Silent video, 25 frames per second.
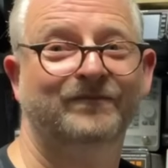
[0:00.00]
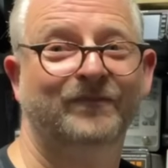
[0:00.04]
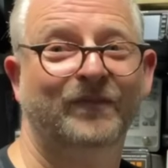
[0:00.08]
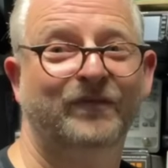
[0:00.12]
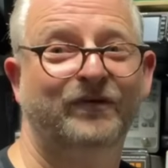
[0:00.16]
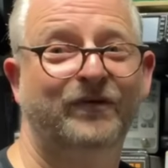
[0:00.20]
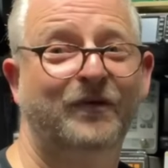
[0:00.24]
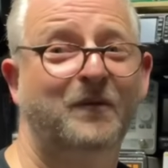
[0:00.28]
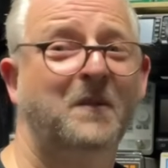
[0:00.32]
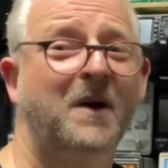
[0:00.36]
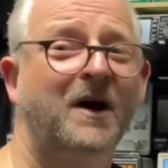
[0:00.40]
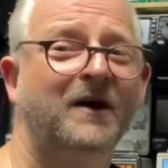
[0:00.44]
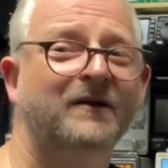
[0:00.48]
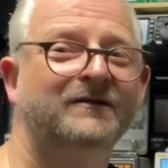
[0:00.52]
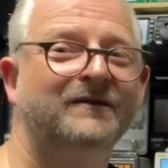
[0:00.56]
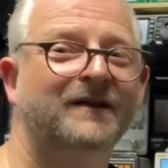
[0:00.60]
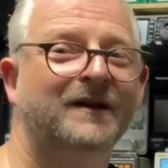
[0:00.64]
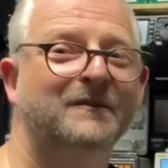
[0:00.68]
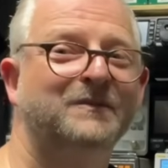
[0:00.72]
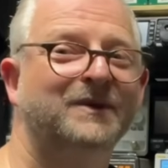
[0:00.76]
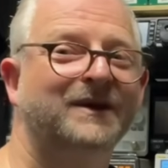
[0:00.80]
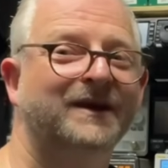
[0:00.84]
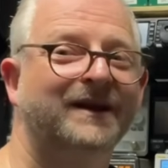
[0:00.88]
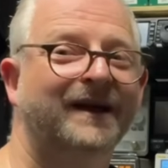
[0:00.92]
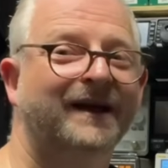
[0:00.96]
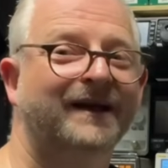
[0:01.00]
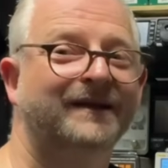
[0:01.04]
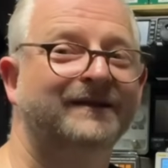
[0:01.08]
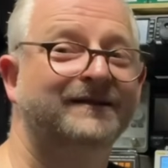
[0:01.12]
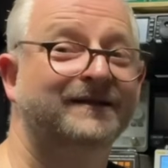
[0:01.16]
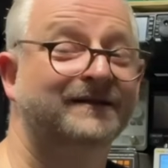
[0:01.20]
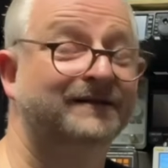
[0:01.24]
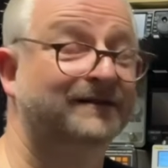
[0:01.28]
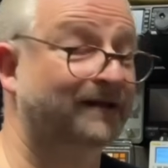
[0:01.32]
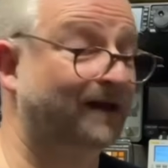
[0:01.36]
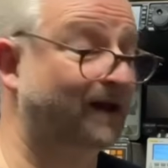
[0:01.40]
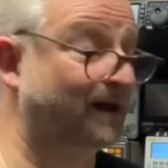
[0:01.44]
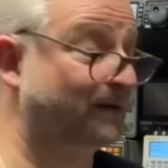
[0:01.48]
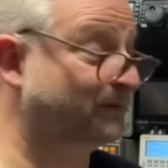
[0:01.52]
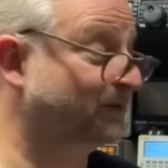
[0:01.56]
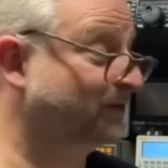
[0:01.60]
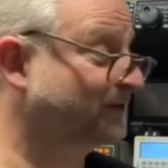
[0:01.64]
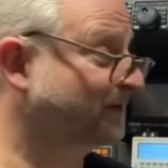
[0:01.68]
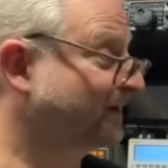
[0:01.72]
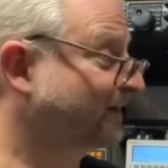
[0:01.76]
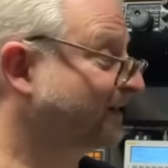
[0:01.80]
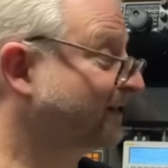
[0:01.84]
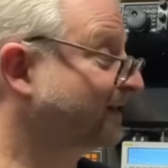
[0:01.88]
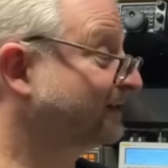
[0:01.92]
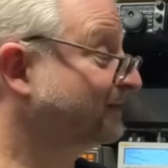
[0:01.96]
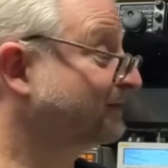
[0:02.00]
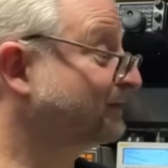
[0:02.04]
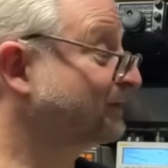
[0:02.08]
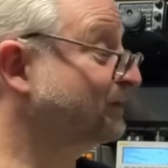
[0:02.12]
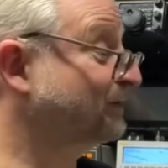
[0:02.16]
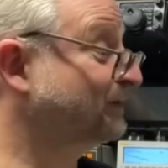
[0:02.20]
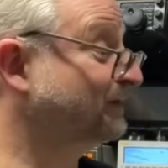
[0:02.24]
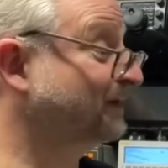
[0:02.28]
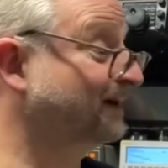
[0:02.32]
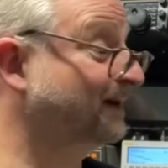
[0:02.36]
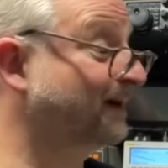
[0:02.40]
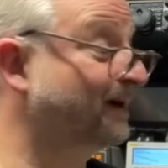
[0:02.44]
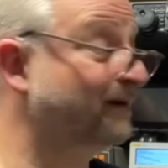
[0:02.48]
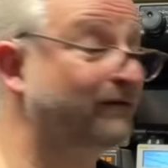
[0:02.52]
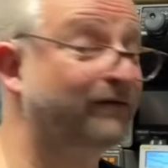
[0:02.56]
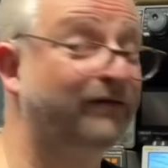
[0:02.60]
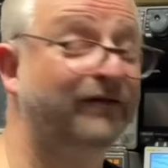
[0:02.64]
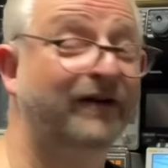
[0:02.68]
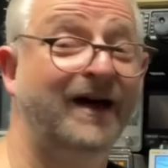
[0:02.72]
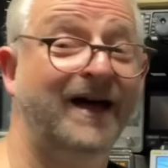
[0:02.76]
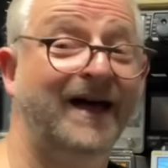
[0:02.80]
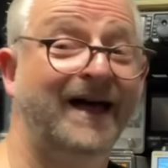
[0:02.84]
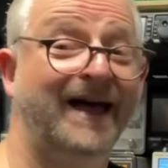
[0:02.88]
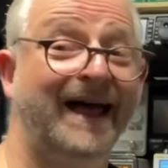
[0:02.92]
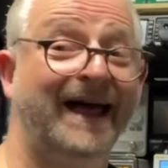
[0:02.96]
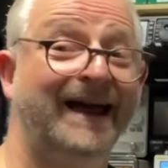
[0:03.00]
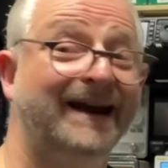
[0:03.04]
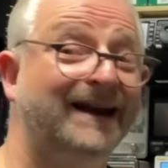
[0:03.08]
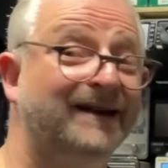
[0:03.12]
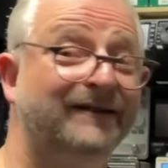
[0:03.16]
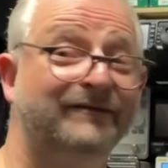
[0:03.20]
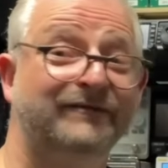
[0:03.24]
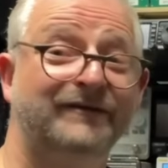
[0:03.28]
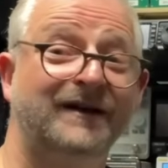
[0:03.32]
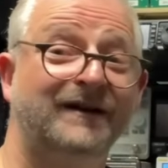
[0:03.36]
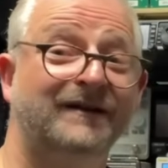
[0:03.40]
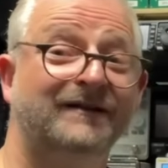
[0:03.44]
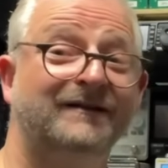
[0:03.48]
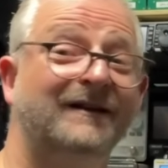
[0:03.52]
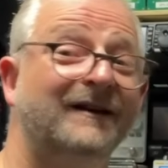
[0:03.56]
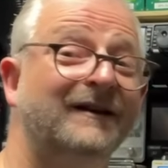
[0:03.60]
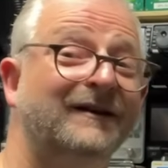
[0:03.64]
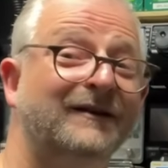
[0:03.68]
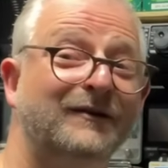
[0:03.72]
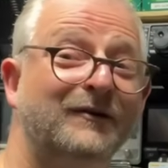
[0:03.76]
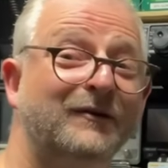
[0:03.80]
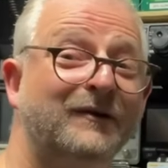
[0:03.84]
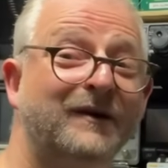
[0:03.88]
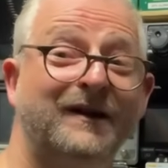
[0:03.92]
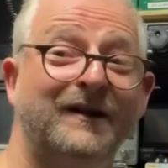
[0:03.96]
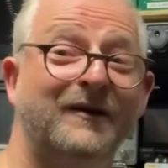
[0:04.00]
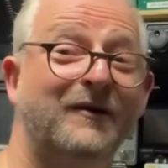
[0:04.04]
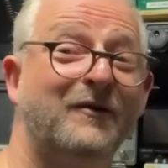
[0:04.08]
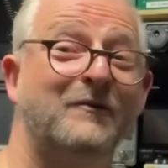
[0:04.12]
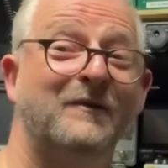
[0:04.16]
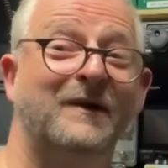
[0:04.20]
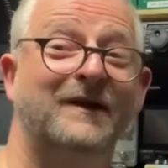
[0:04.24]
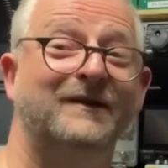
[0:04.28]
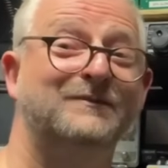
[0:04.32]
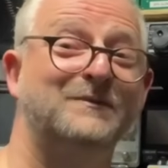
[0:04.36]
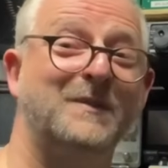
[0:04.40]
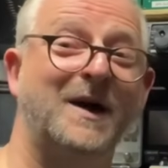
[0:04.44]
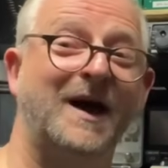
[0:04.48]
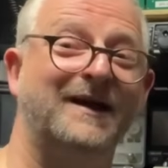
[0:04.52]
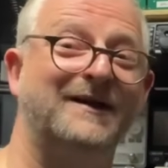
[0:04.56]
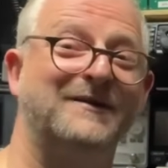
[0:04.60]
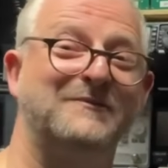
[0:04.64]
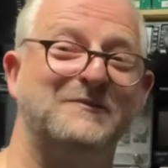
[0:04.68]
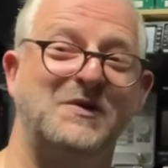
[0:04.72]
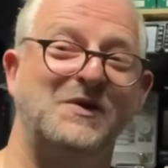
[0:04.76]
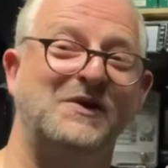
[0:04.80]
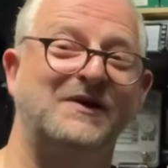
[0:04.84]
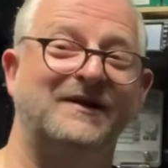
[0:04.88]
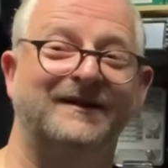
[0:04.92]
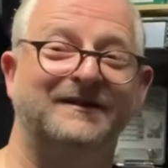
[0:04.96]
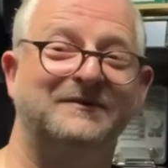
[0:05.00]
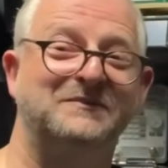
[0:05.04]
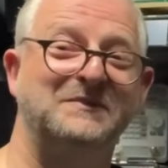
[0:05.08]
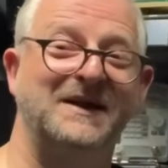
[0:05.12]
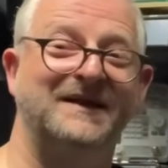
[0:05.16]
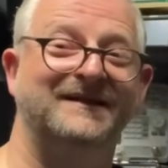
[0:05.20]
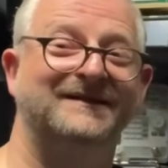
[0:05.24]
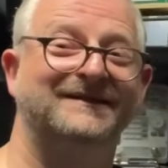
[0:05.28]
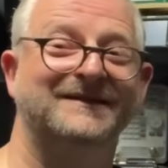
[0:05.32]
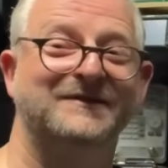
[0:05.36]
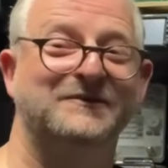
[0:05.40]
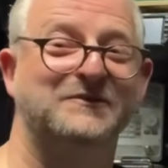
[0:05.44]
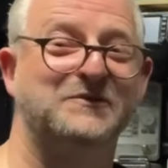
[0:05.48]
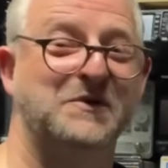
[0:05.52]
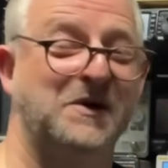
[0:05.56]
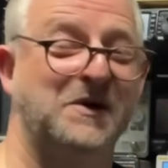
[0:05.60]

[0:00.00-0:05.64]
for most applications, I'm sure it's good enough. And if not, you can always buy the more expensive